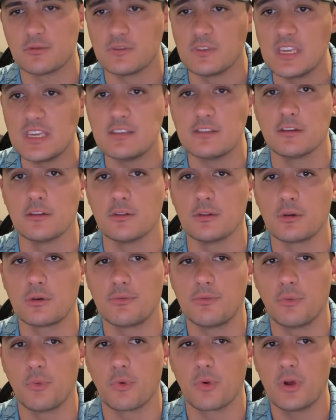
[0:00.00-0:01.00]
need to look
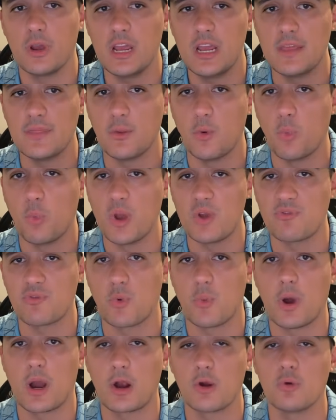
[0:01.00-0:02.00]
for in the waiver wire,